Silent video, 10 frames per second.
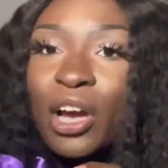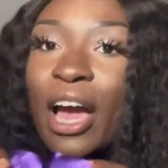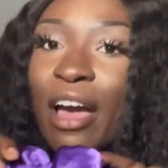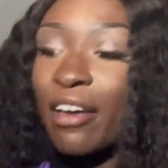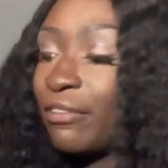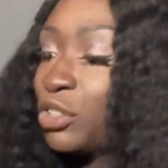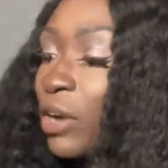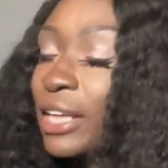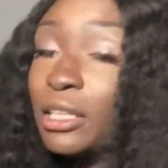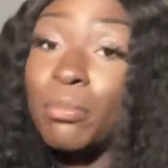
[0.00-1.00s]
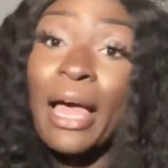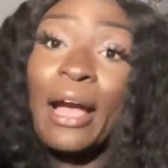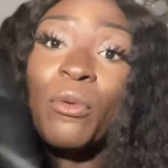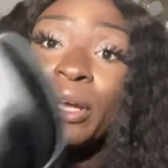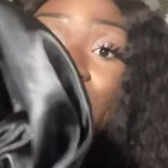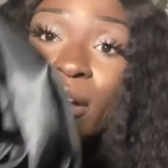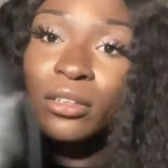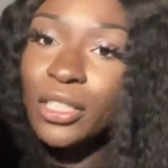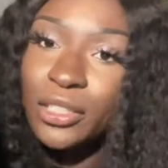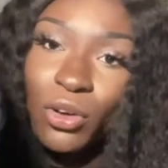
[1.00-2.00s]
I have tried the black one
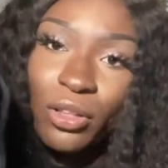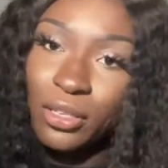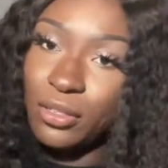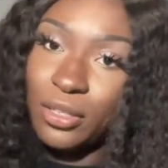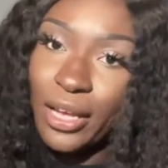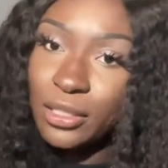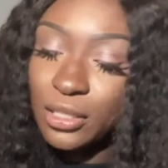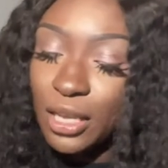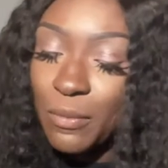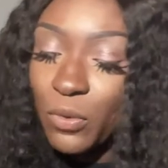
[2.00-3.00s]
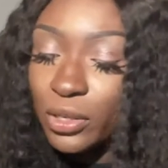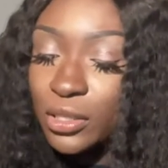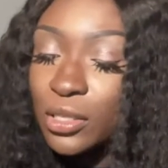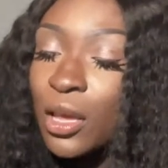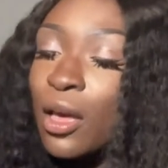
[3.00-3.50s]
out. It's all like the same ones.